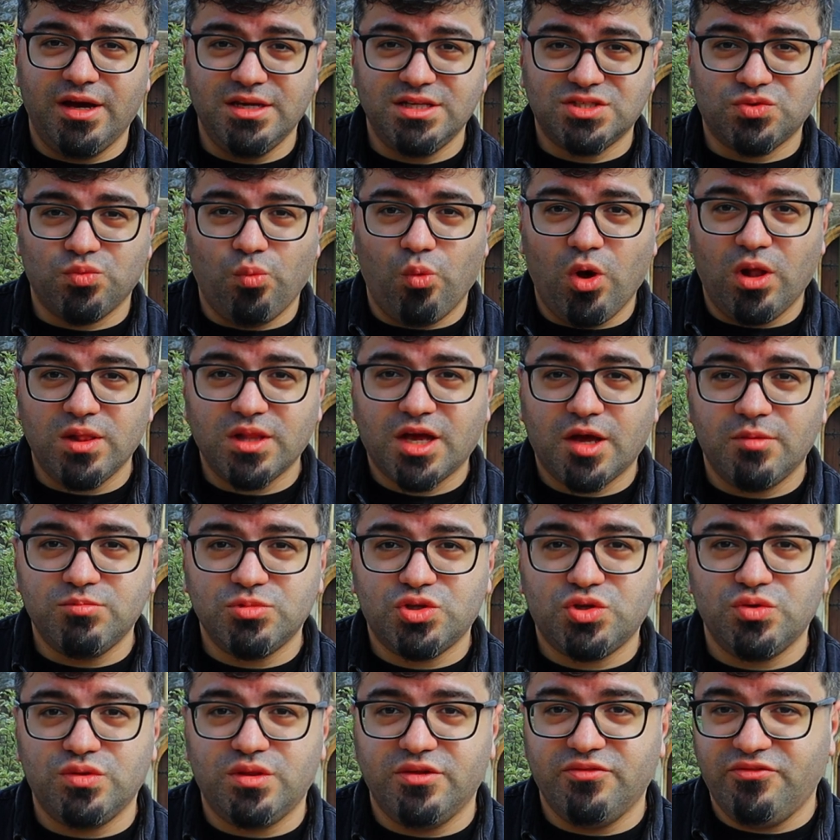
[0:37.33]
guys, welcome
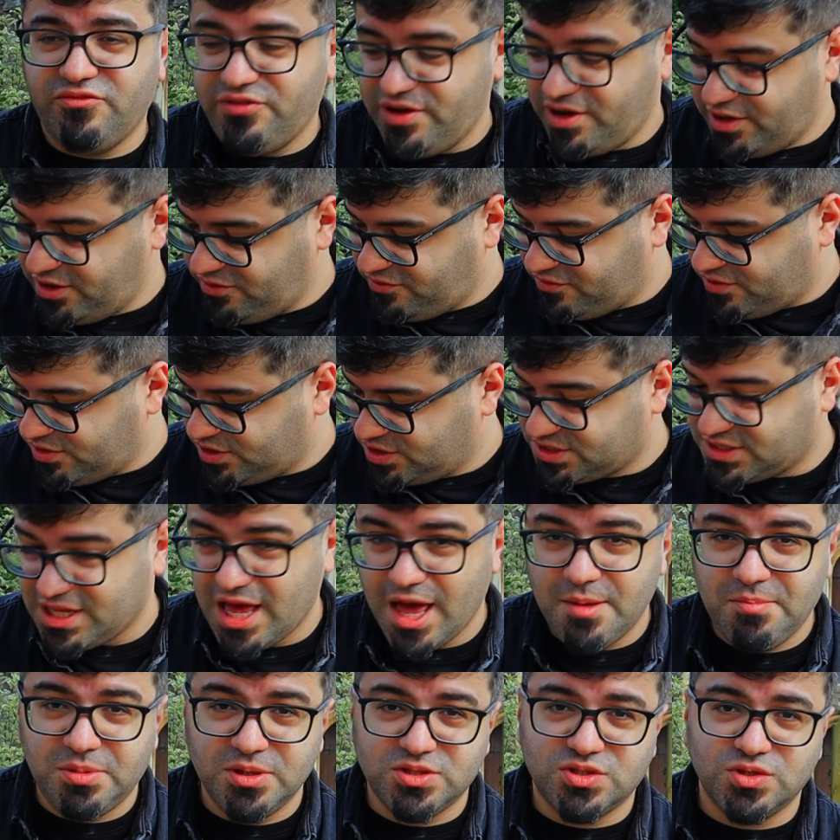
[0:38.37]
to the very first
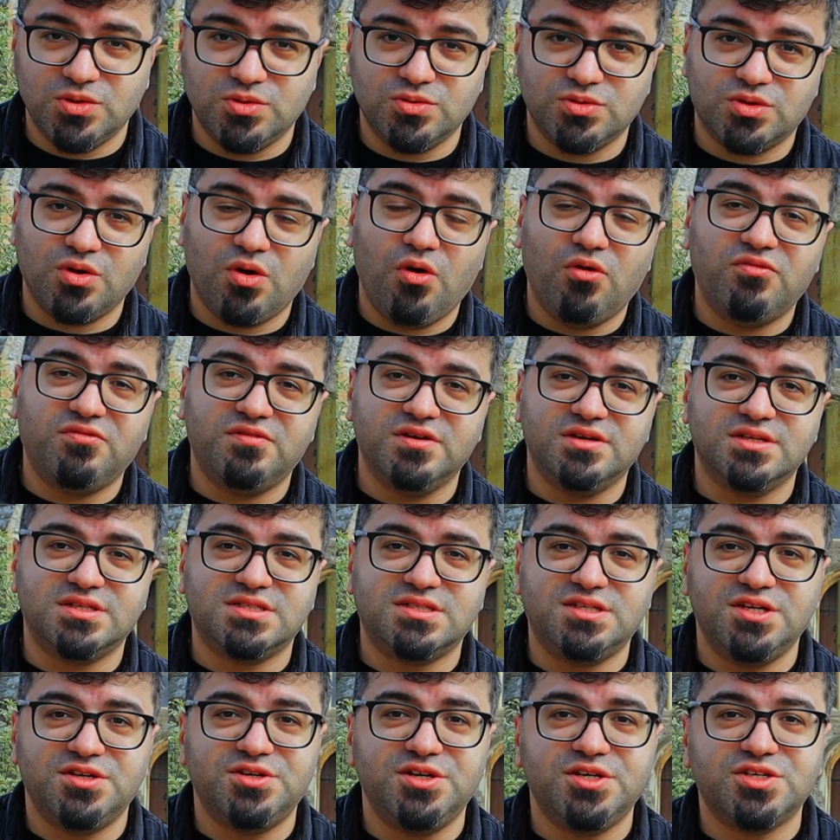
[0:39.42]
episode of a
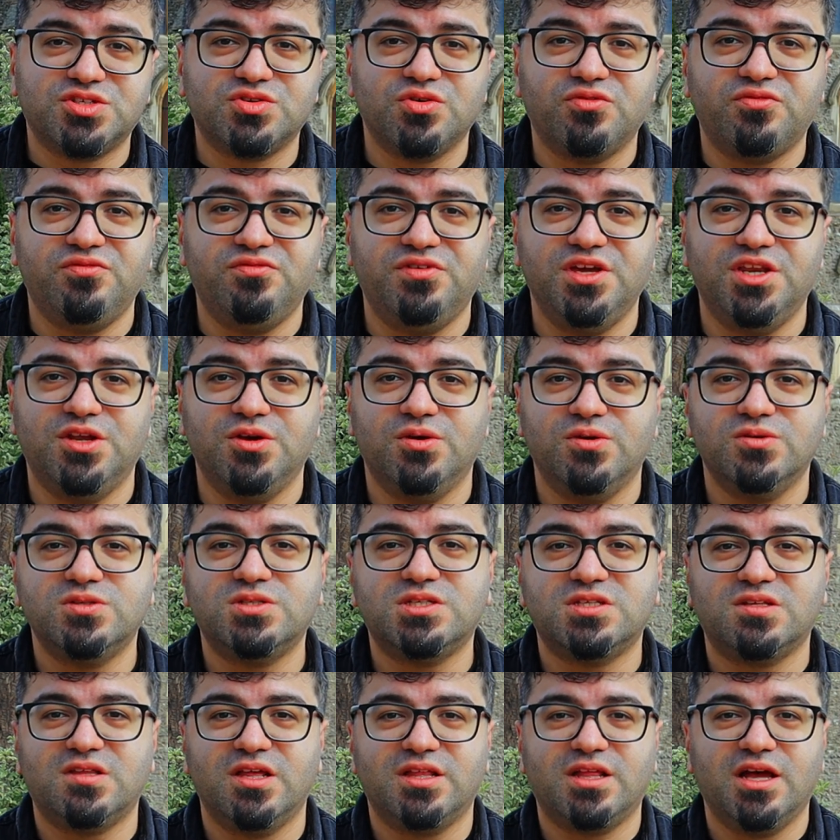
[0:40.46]
series of
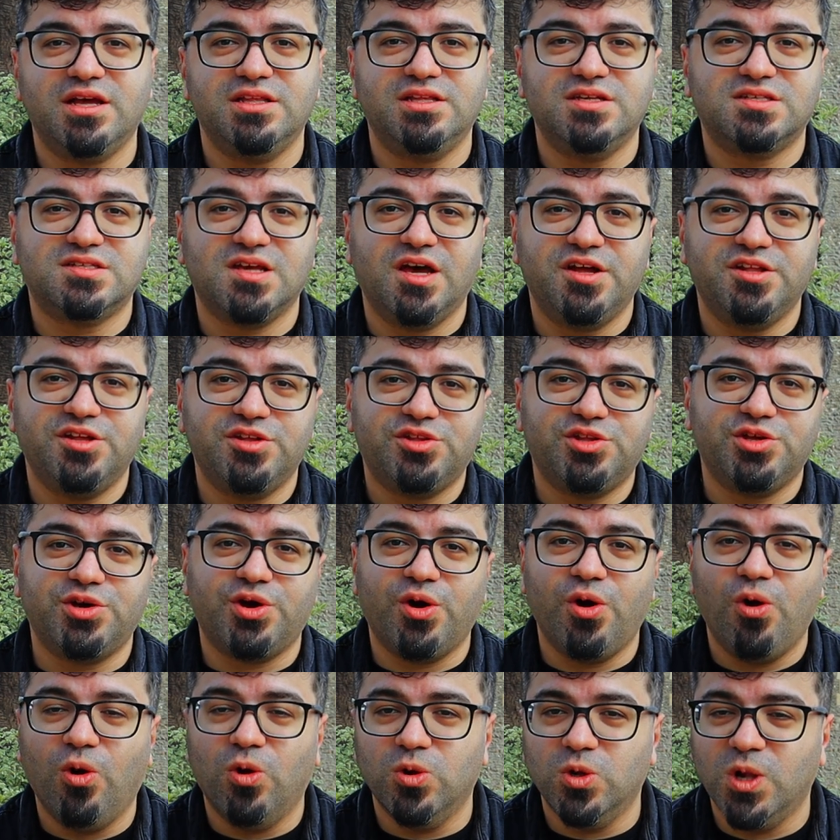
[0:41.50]
videos that I decided to
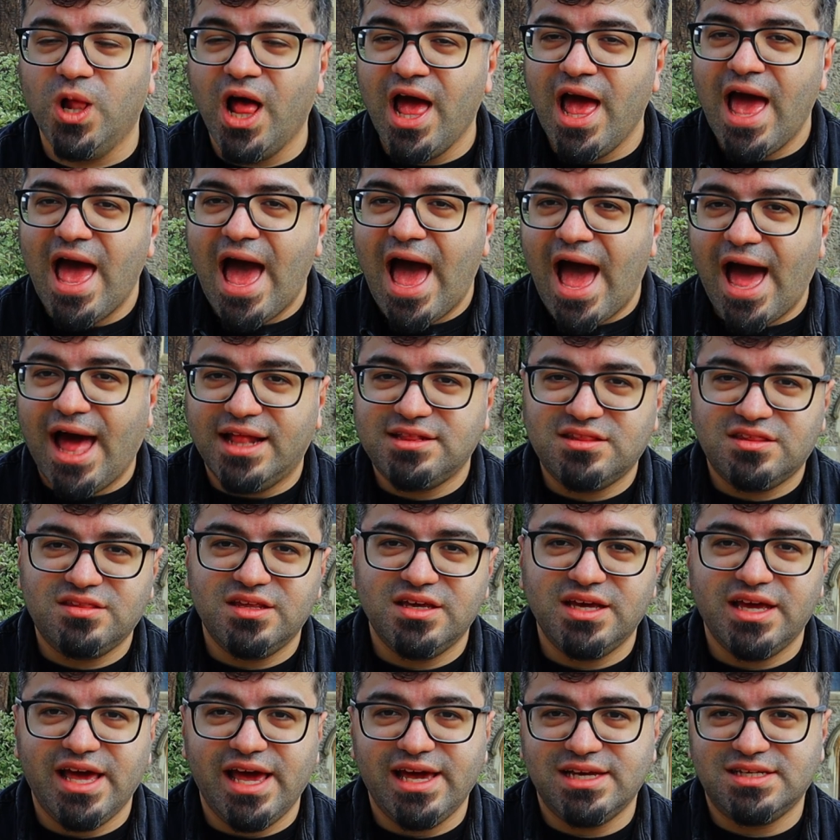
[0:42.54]
call At
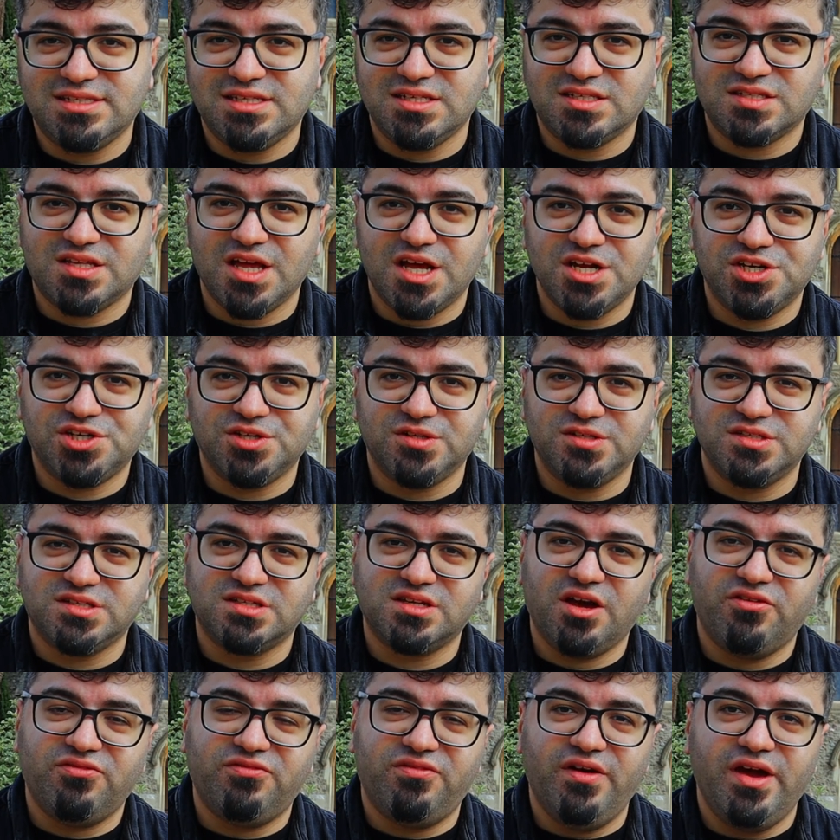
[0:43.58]
the Existentialist
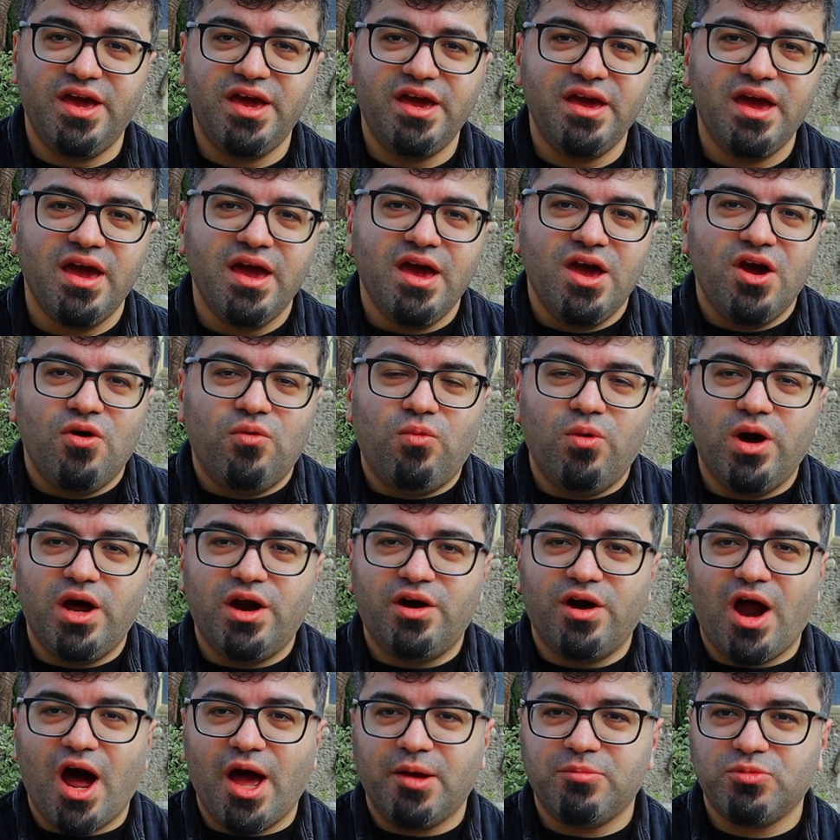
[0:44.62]
Cafe, where
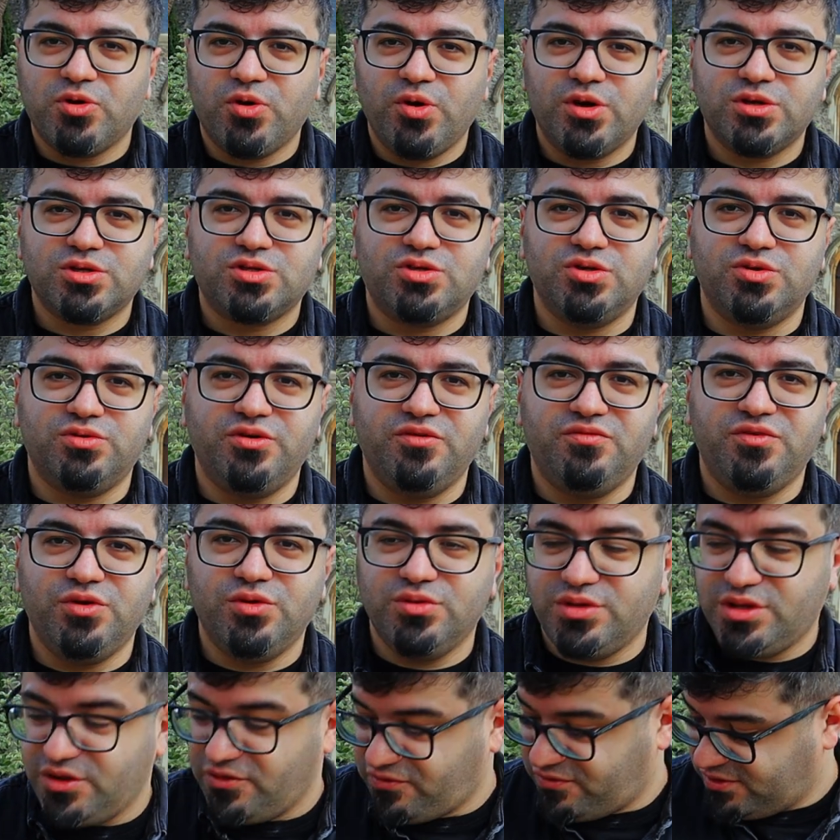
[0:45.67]
I'm going to review
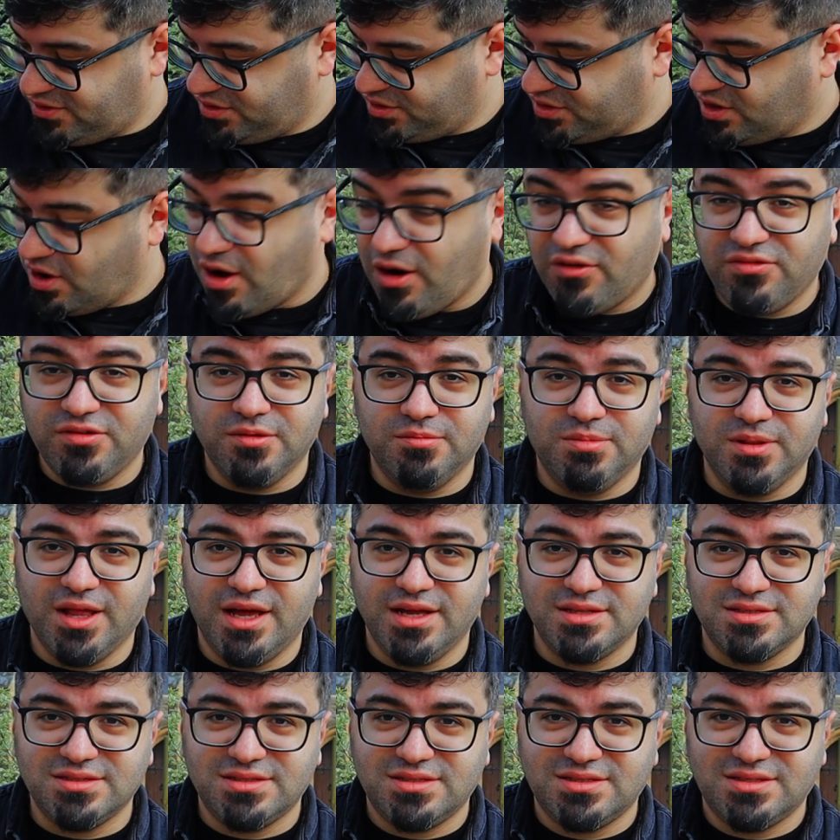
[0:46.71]
different coffee
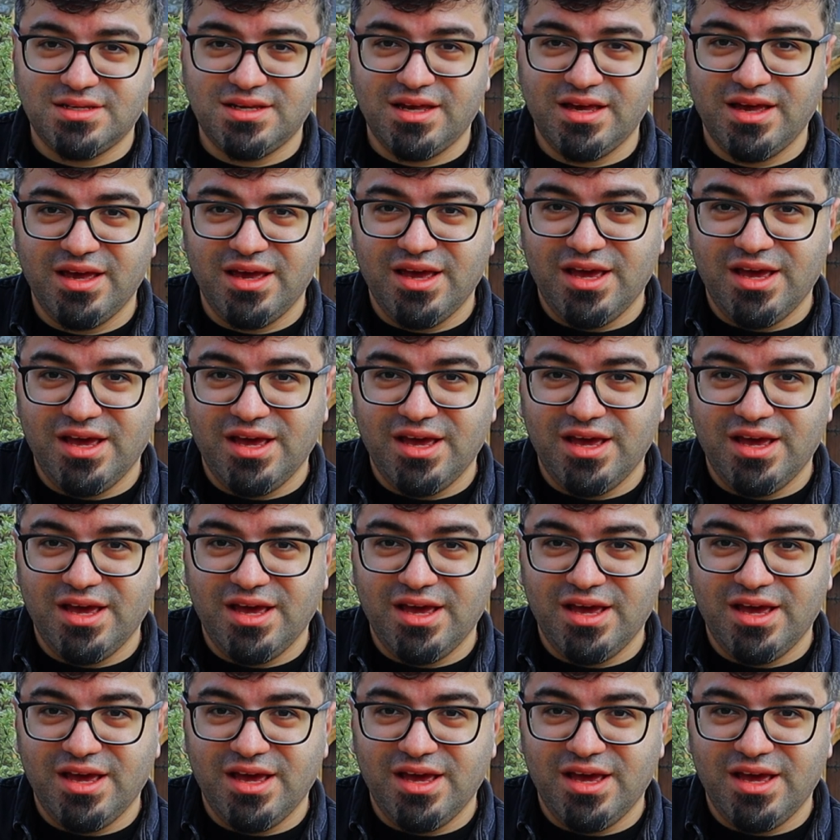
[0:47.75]
blends,